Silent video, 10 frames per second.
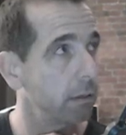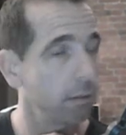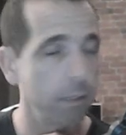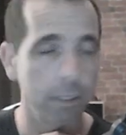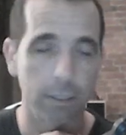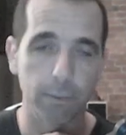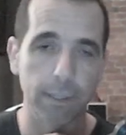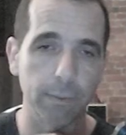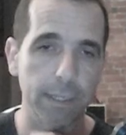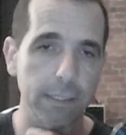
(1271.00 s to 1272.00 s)
you know,
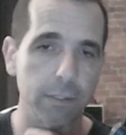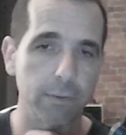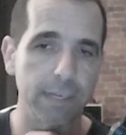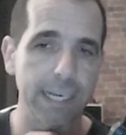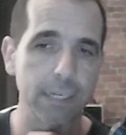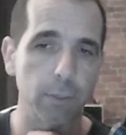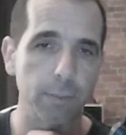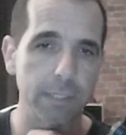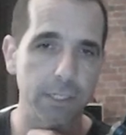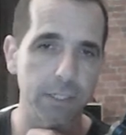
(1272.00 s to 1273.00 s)
we can sort of gain
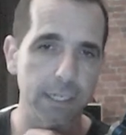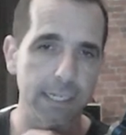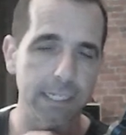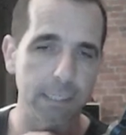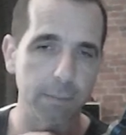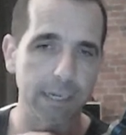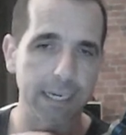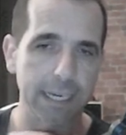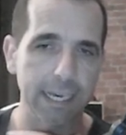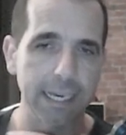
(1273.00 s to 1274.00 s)
opposition against the black
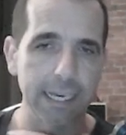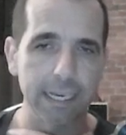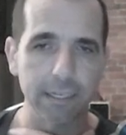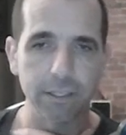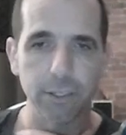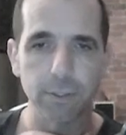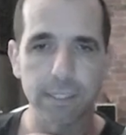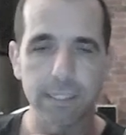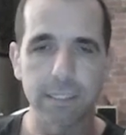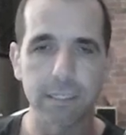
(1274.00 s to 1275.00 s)
king and use
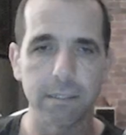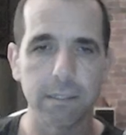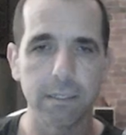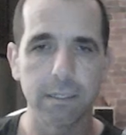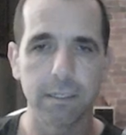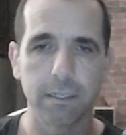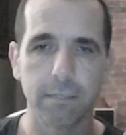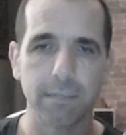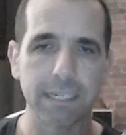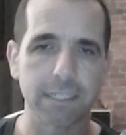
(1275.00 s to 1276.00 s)
it to.
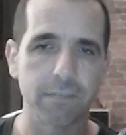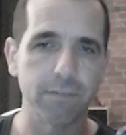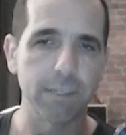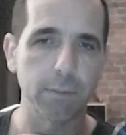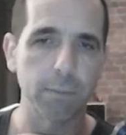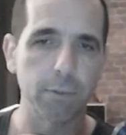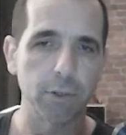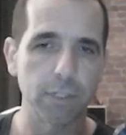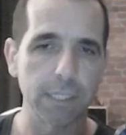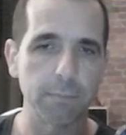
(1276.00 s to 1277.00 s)
Black doesn't really want to
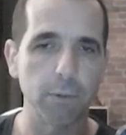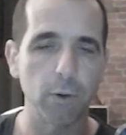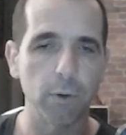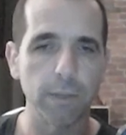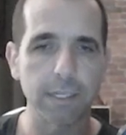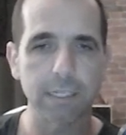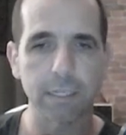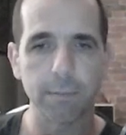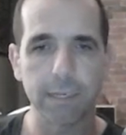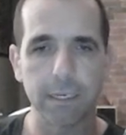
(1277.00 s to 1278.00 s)
push this pawn. That's going
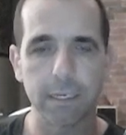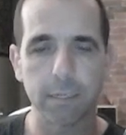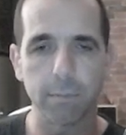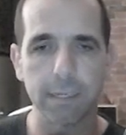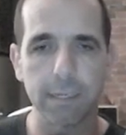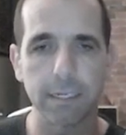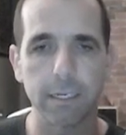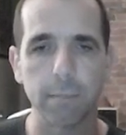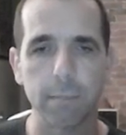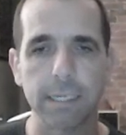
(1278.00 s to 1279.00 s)
to be a complete
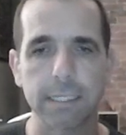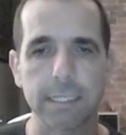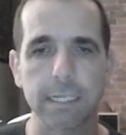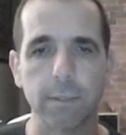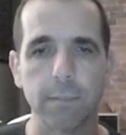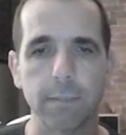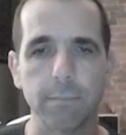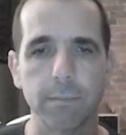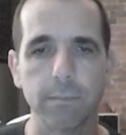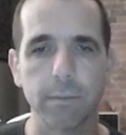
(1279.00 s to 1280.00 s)
nightmare. So
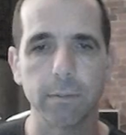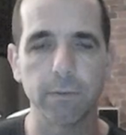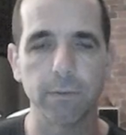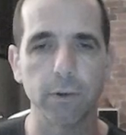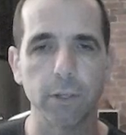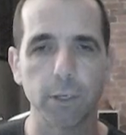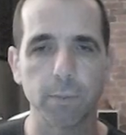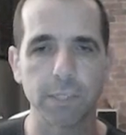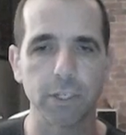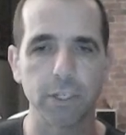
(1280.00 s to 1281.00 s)
we've got the
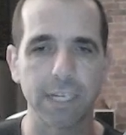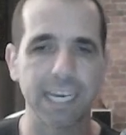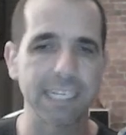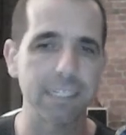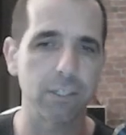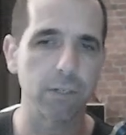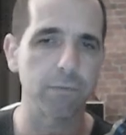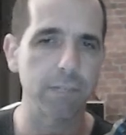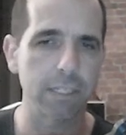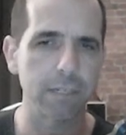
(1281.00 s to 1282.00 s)
opposition and sort of
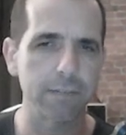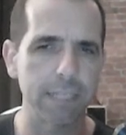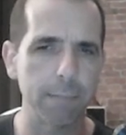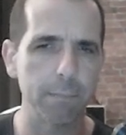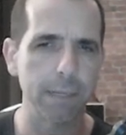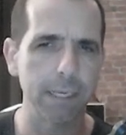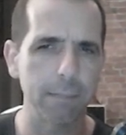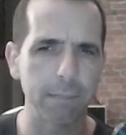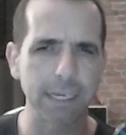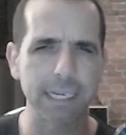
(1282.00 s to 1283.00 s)
reserve tempi.
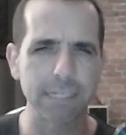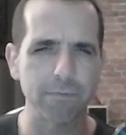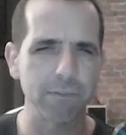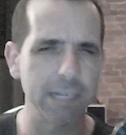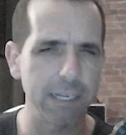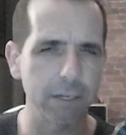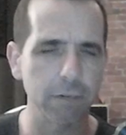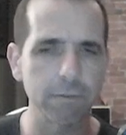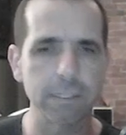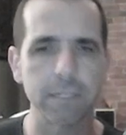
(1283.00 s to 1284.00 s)
Black hasn't really got
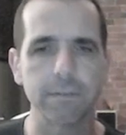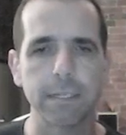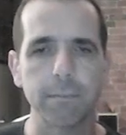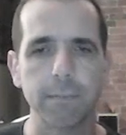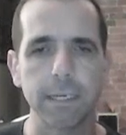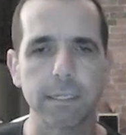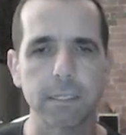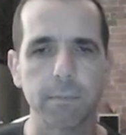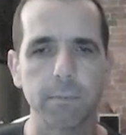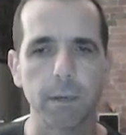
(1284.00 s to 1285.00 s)
reserve tempi because
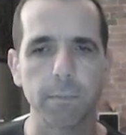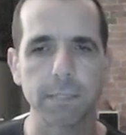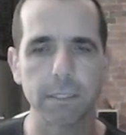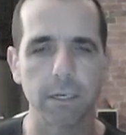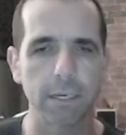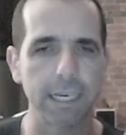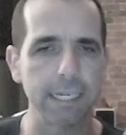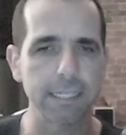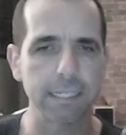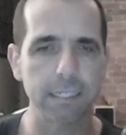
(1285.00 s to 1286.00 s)
our
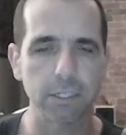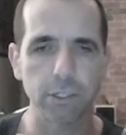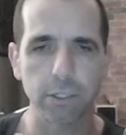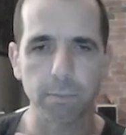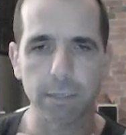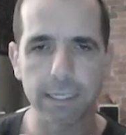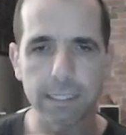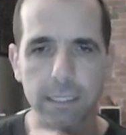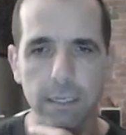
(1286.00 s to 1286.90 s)
king's in such a good place.